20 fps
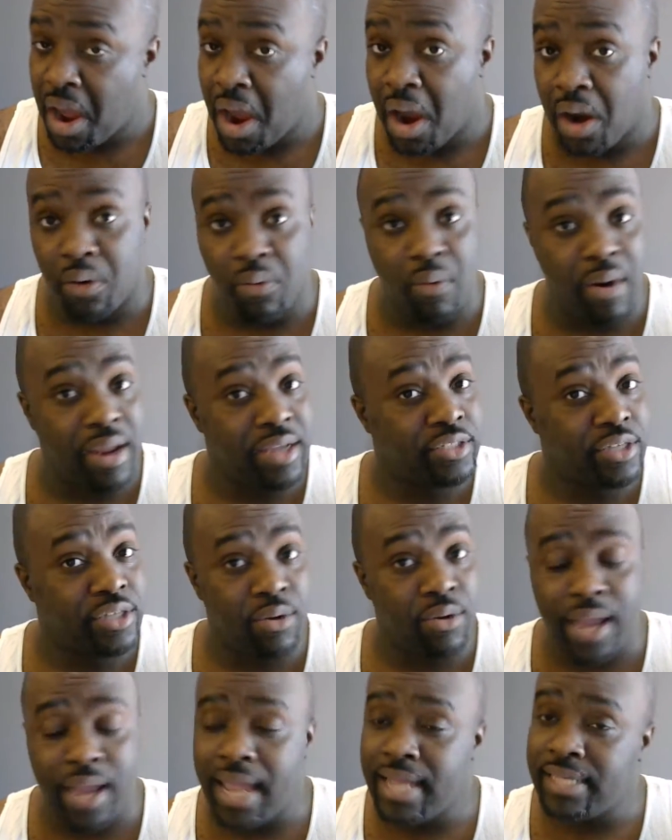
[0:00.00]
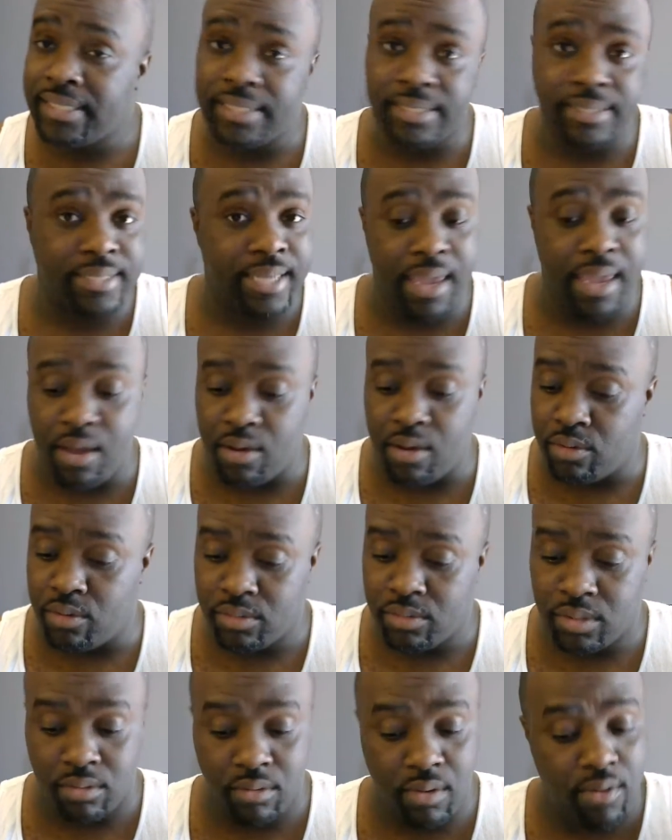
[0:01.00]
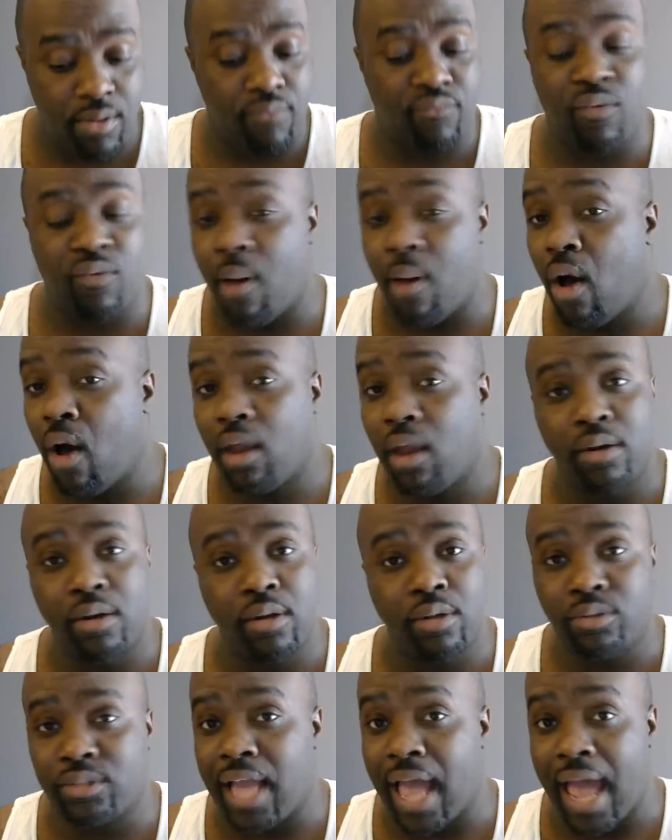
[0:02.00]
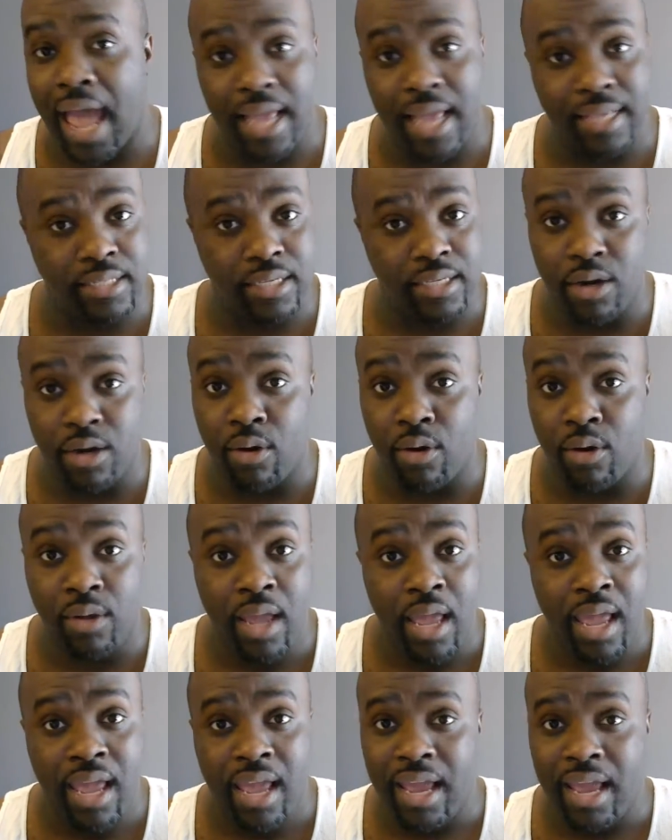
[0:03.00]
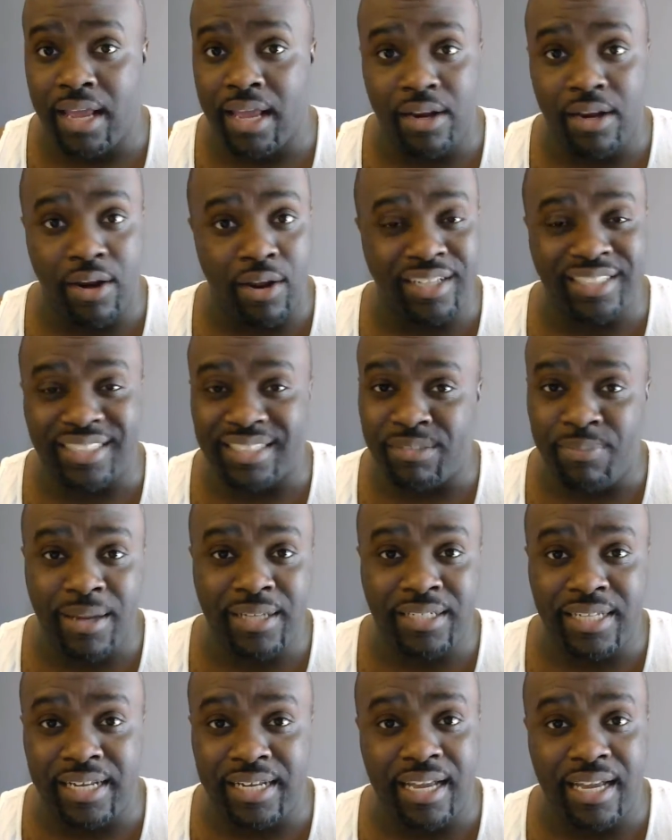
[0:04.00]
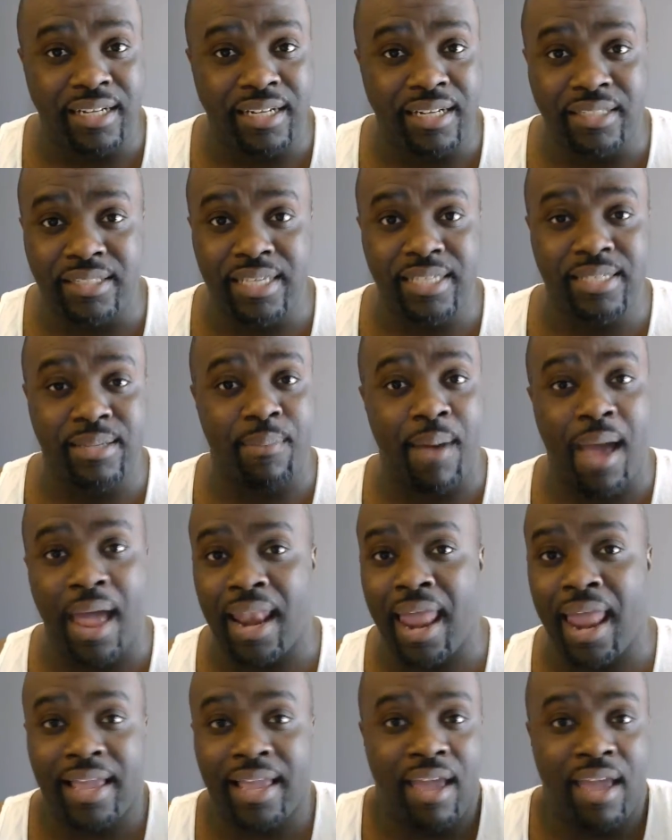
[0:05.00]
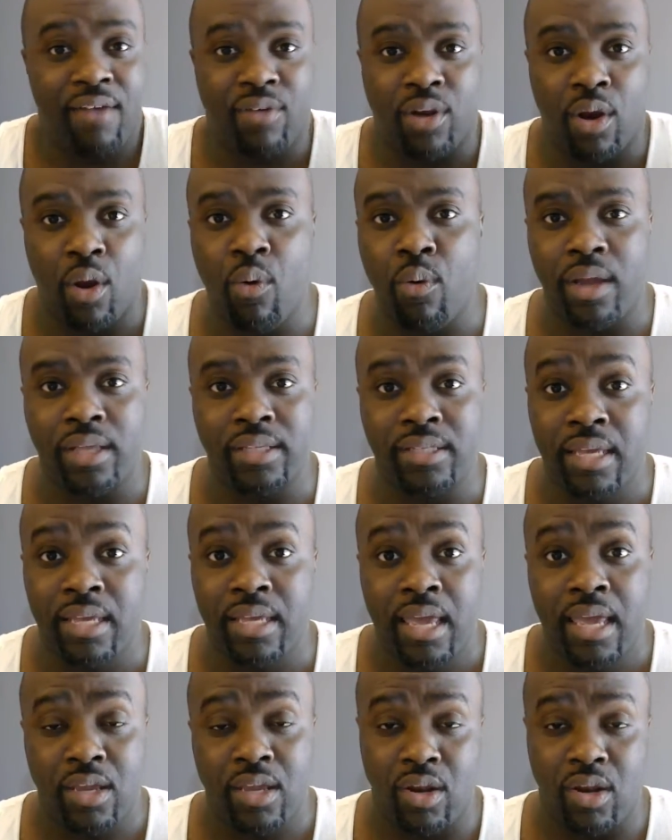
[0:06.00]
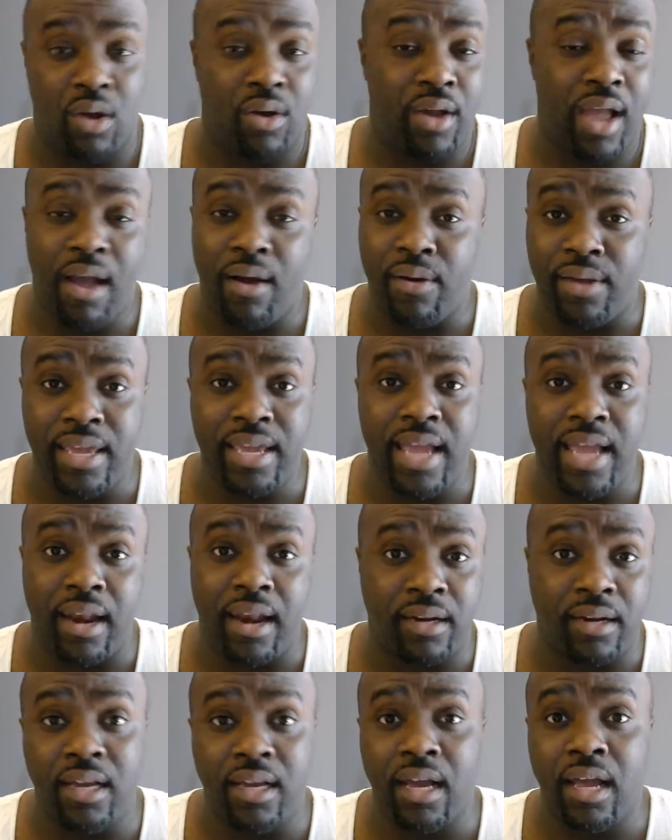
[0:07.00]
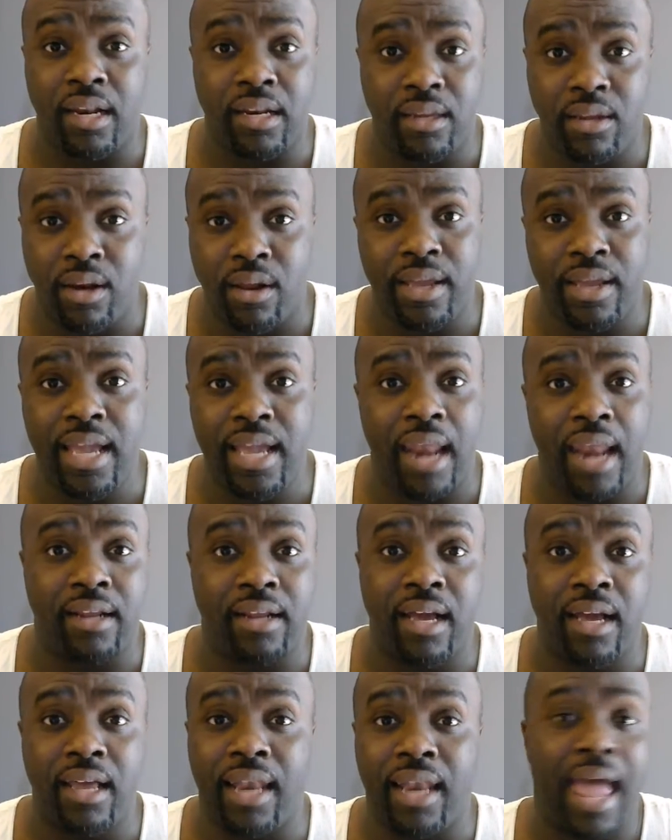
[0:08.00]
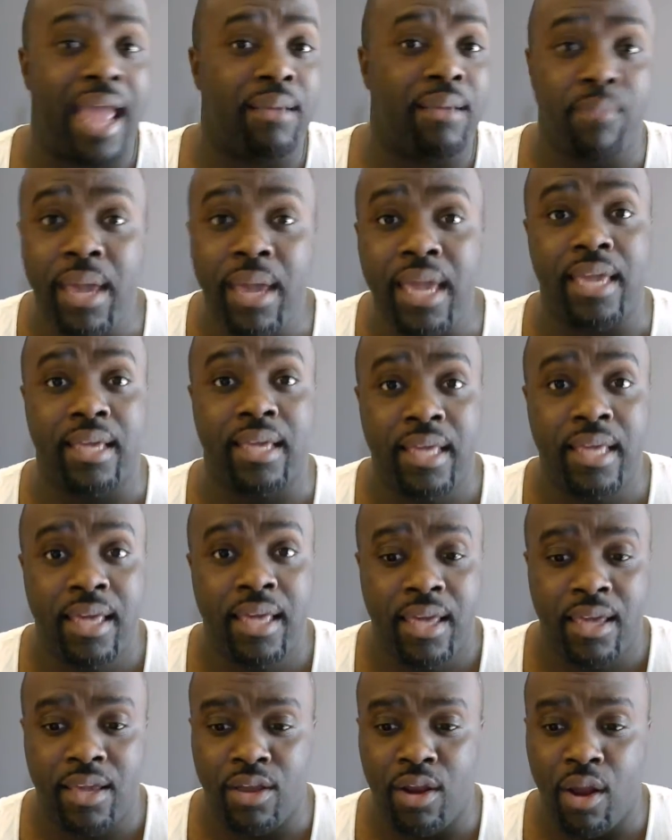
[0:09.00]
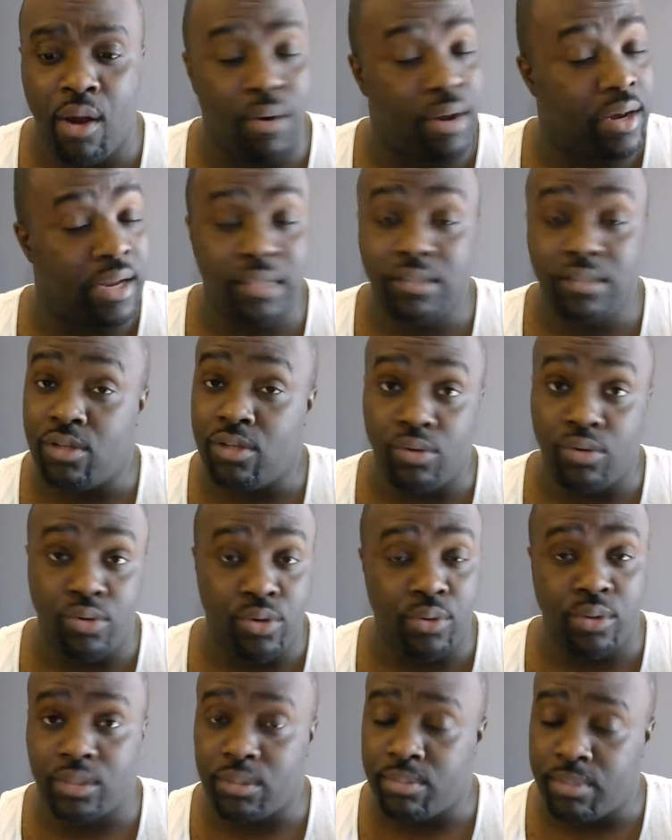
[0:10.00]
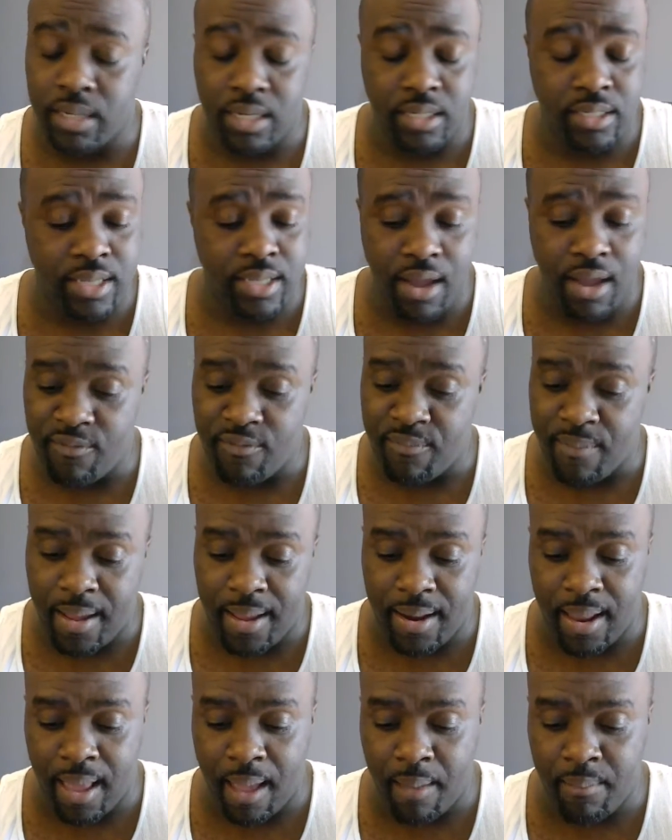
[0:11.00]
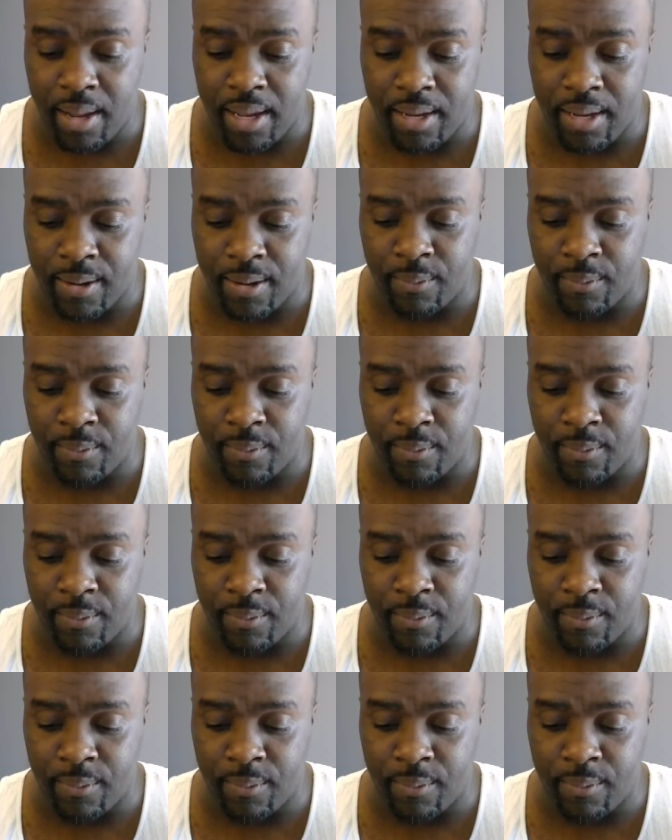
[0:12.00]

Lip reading: great showcasing the skills from all of those guys. And it's especially good to see somebody like Kevin Owens. Hell, he got a gut. He got a gut like me. And this dude doing some good stuff, man. I mean,